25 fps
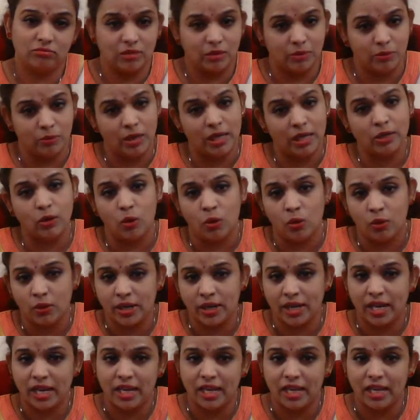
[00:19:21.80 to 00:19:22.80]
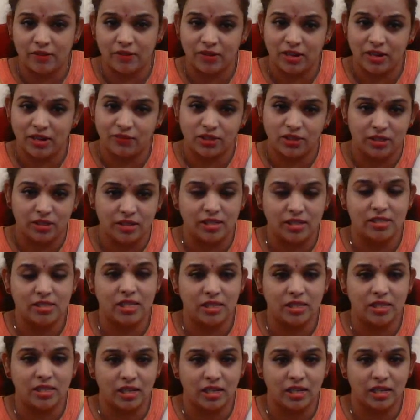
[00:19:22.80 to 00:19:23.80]
but okay, even after
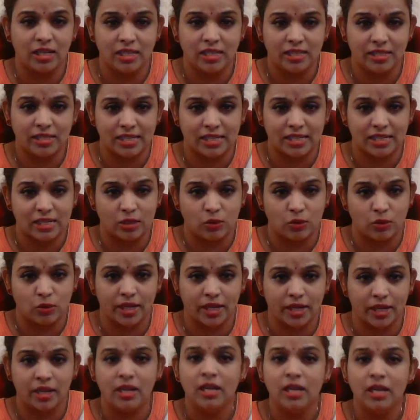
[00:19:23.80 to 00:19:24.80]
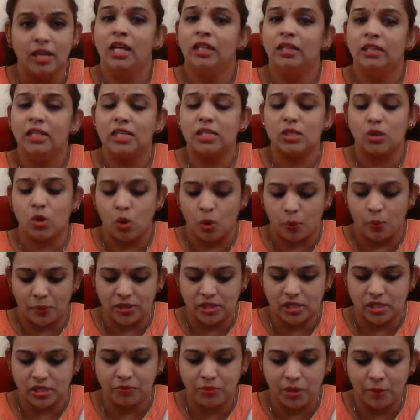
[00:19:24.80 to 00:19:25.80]
dc3, he says that okay, this opens
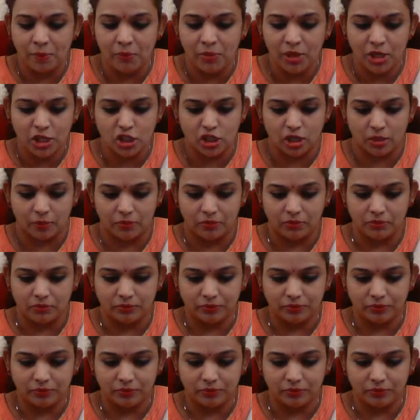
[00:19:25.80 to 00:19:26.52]
up the bishop.